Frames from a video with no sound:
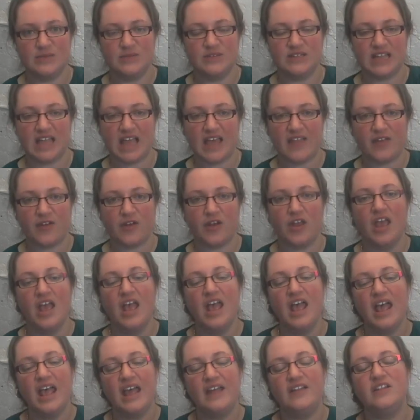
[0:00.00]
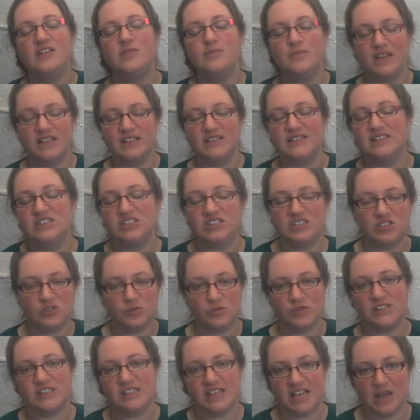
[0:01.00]
together. And the message that's
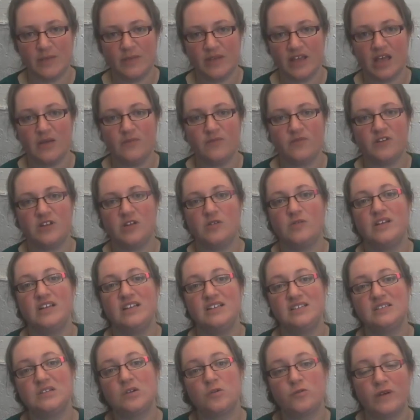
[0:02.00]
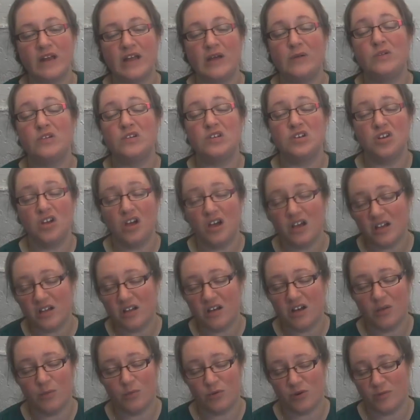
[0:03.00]
really coming up for you is around not
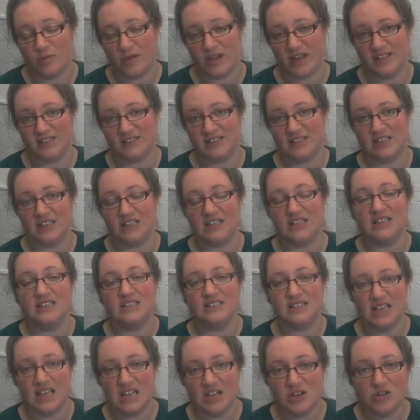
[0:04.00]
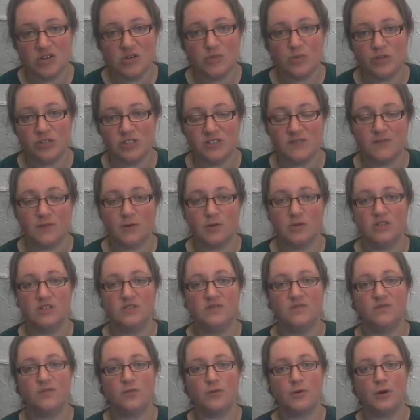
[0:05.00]
compromising. Continue to push
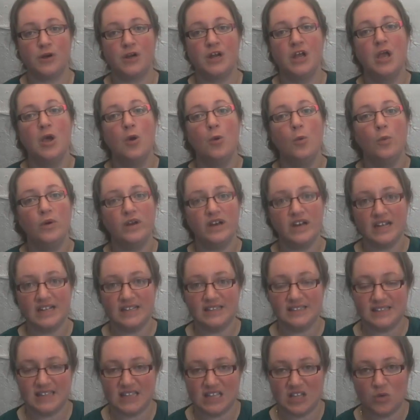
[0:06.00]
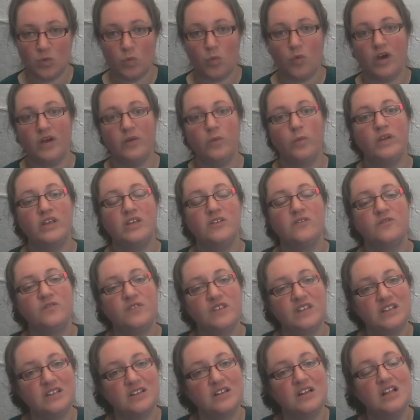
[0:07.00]
forward for what it is that you want, what you
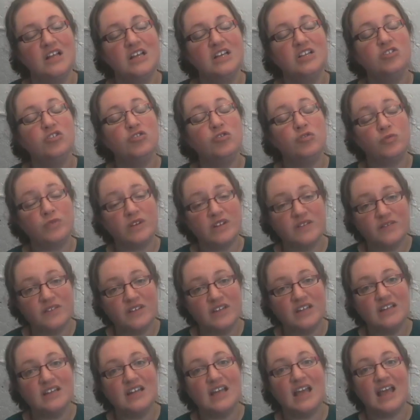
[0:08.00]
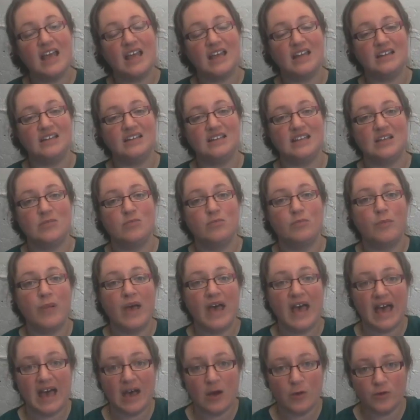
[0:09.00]
feel driven and
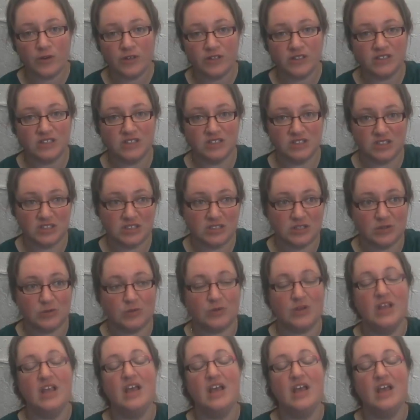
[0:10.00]
empowered to do.